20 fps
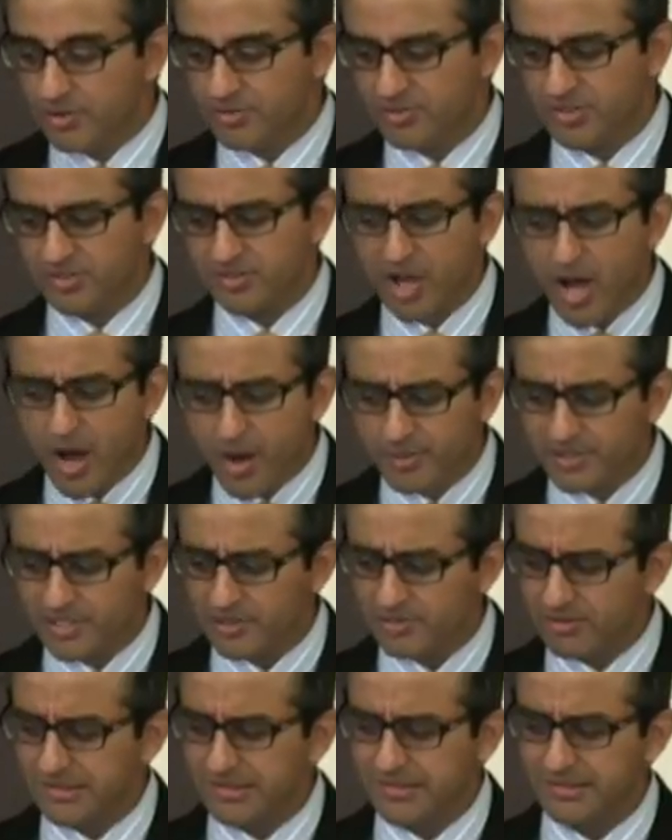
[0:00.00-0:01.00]
who says,
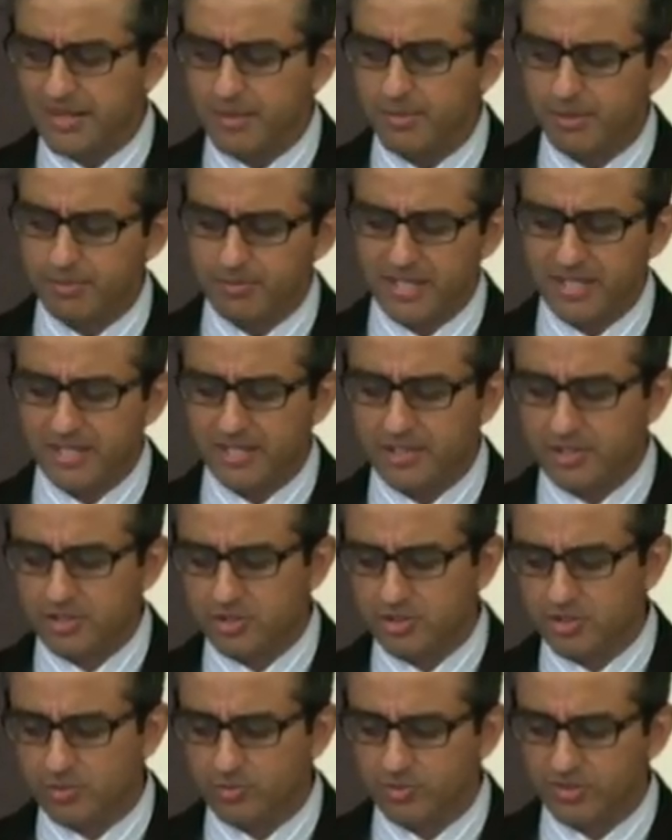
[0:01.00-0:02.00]
commentary in the Islamic medical
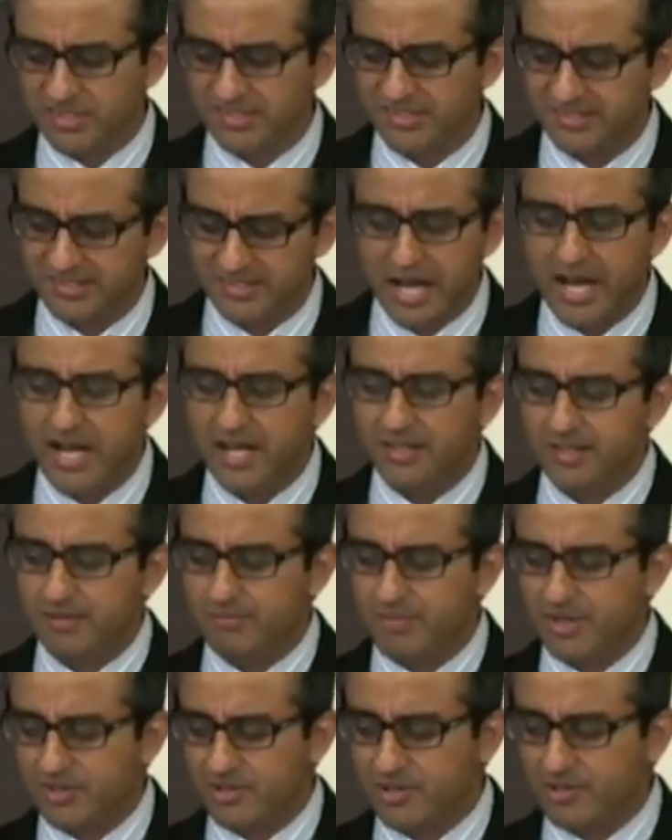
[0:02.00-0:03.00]
literature was a style
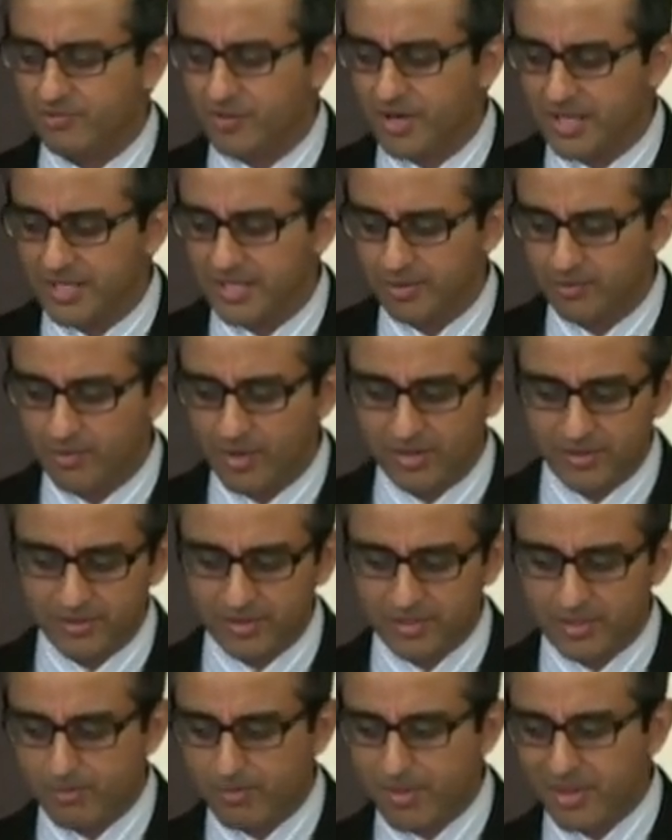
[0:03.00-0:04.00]
and method of writing rather
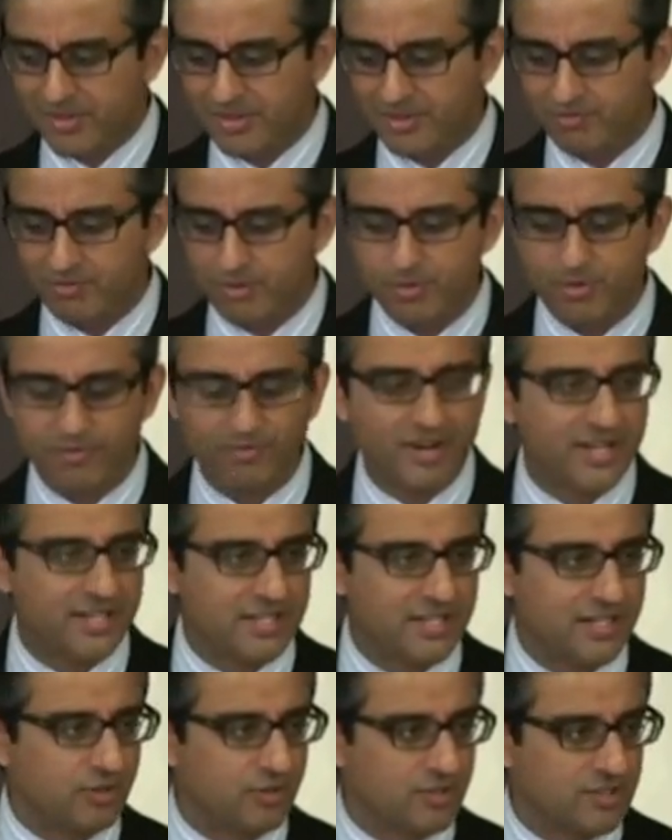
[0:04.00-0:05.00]
than a method for
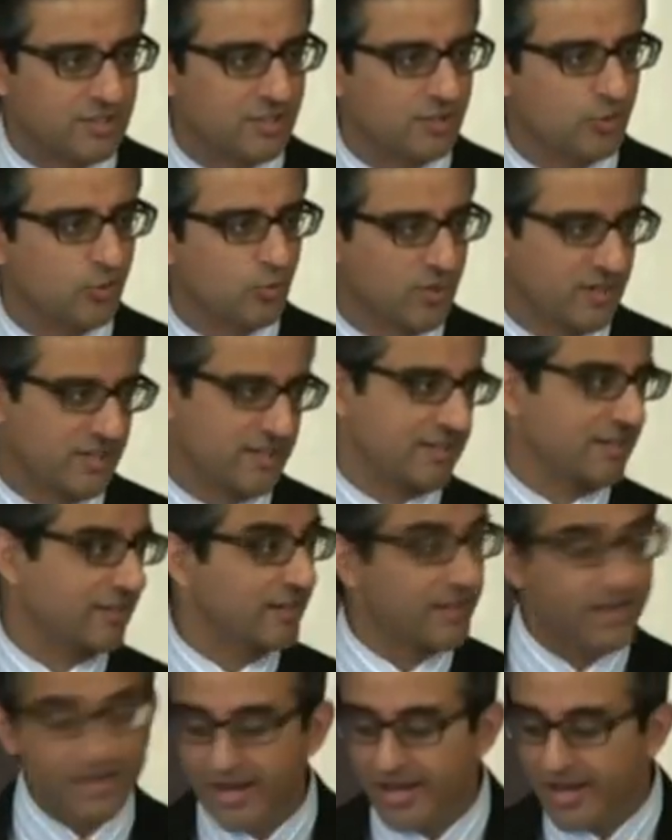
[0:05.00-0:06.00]
providing critical work.
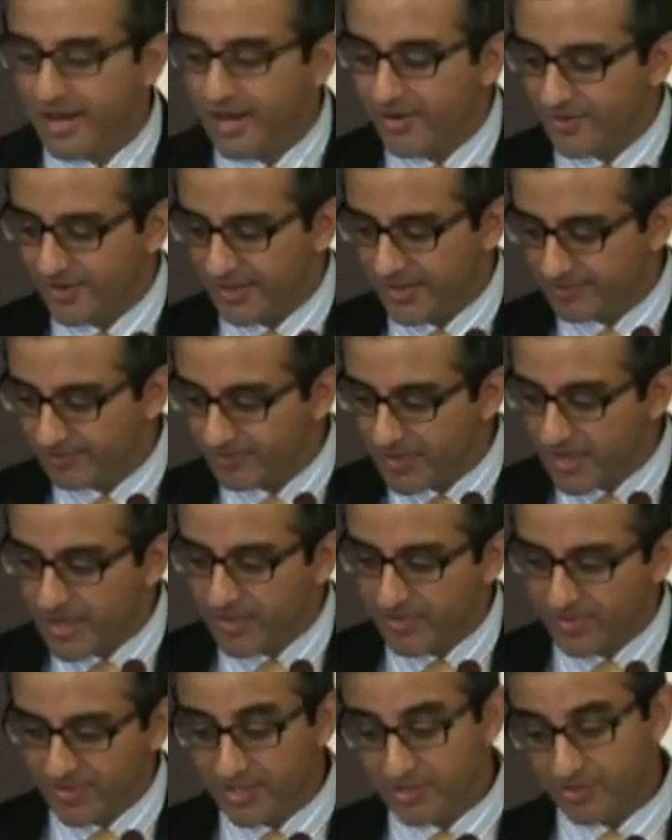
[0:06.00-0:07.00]
Right.
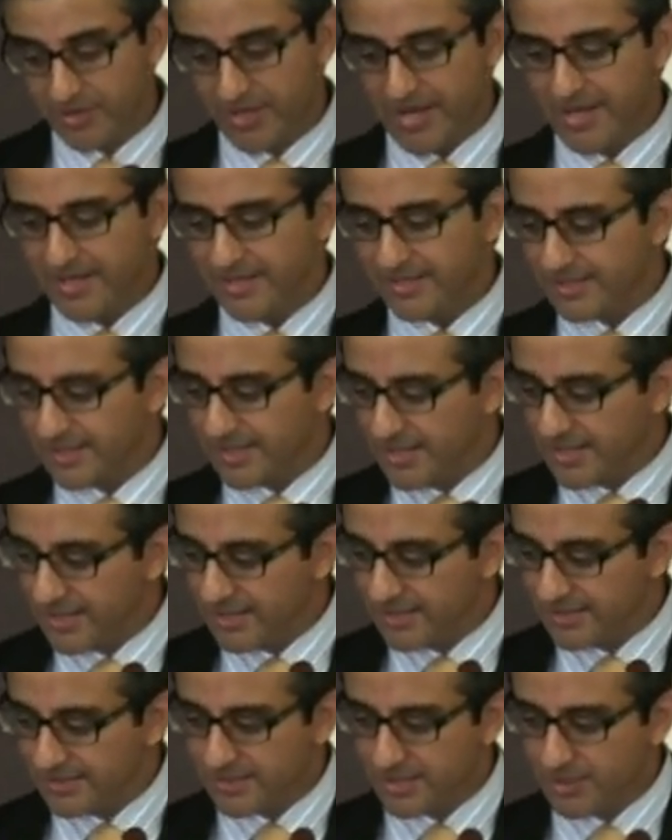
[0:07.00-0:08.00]
Then you get
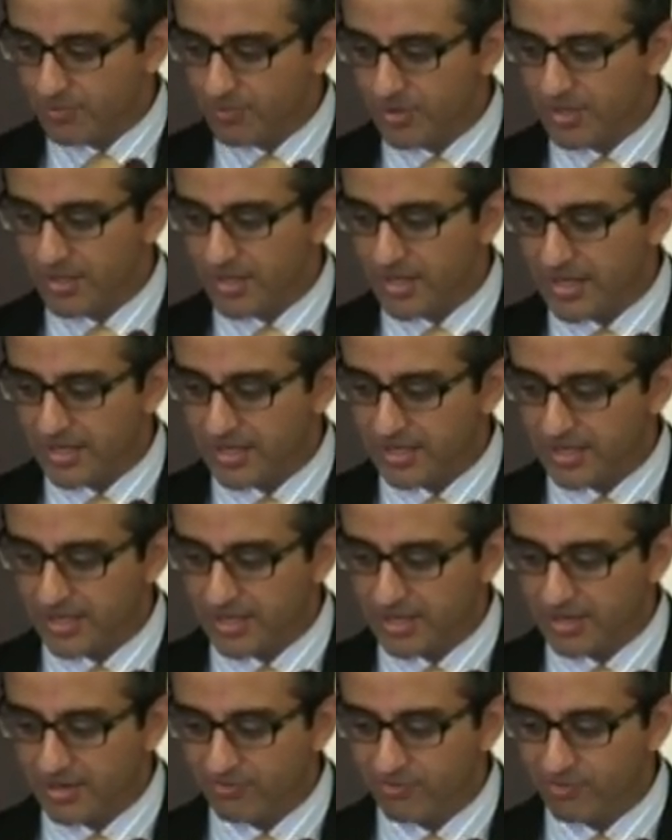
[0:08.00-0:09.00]
uh, someone like
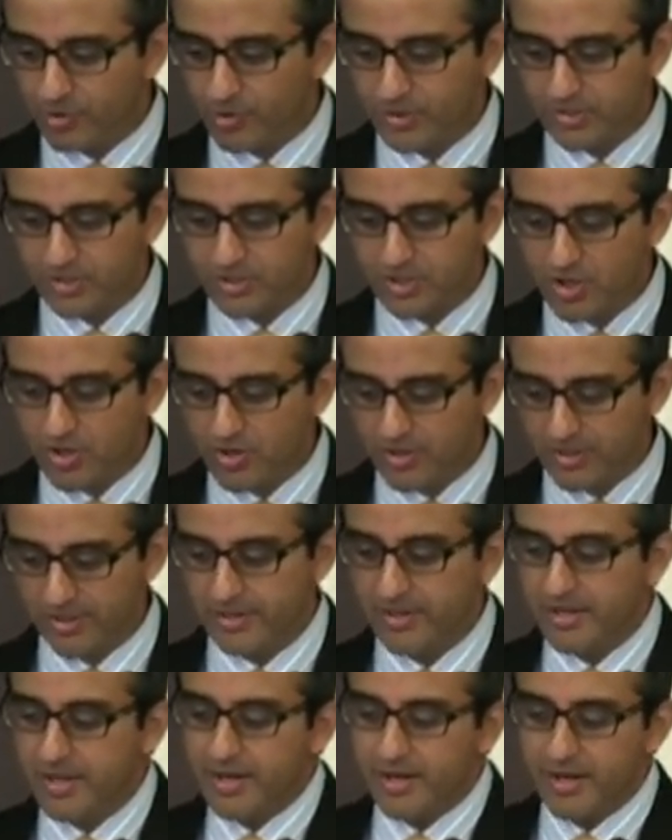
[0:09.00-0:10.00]
uh, Floris
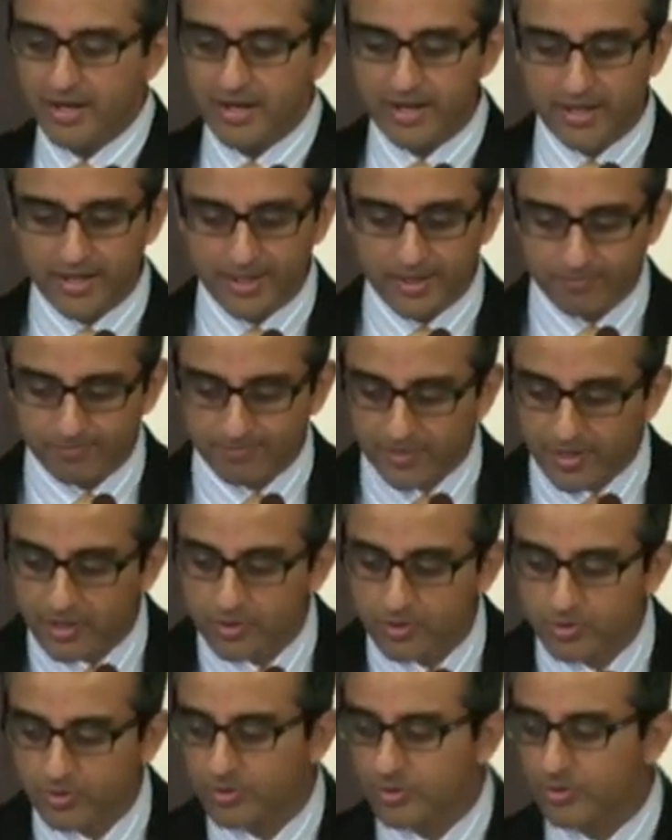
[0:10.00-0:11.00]
Cohen, um,
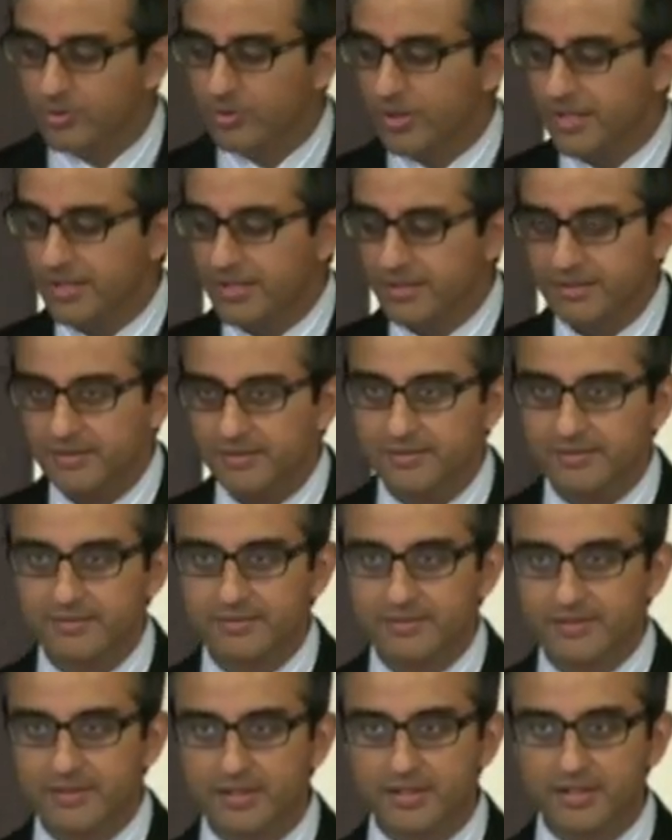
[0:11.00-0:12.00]
who
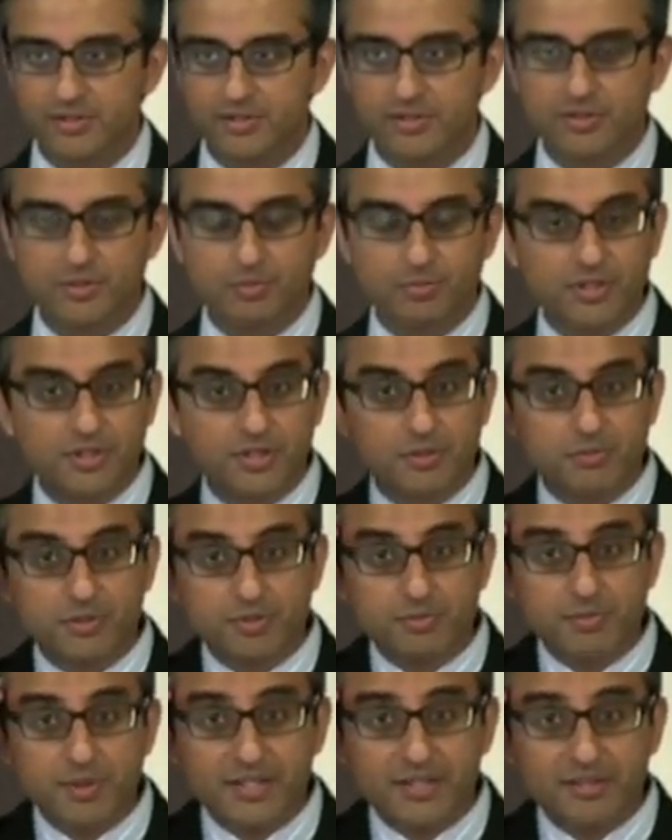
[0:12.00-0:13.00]
is, uh, just to put it in
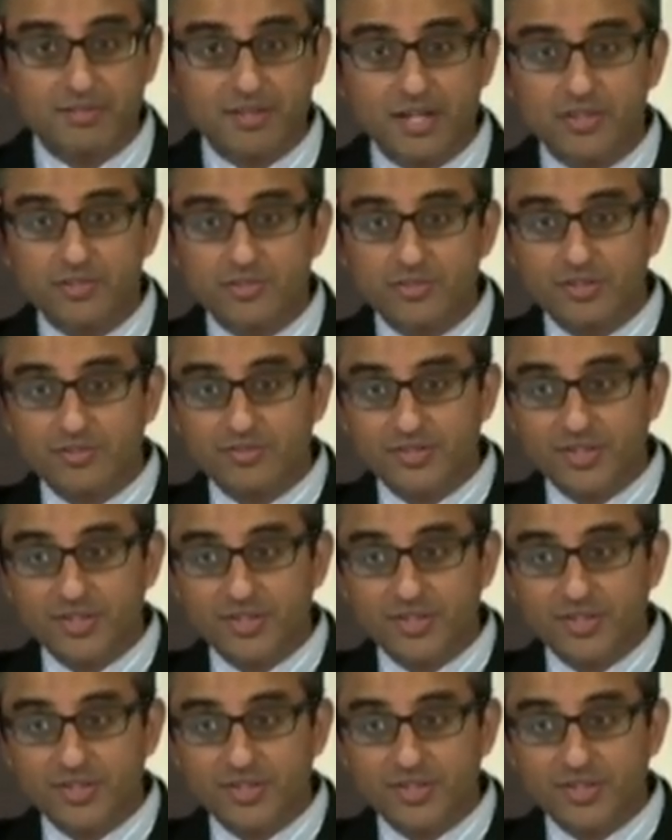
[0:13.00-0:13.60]
perspective, the History